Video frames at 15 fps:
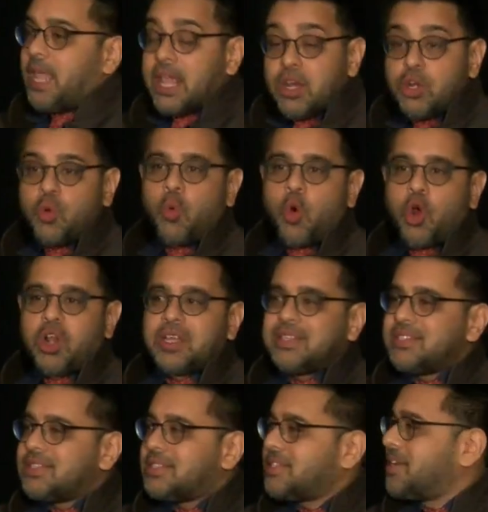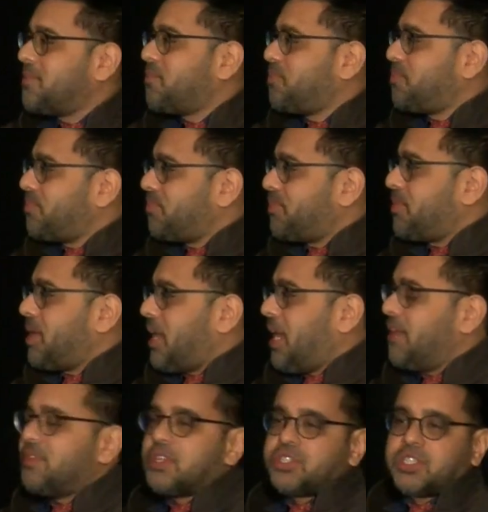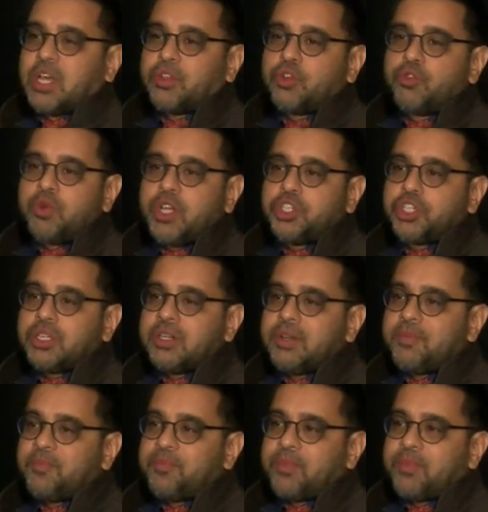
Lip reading: in New Orleans, in the southern region,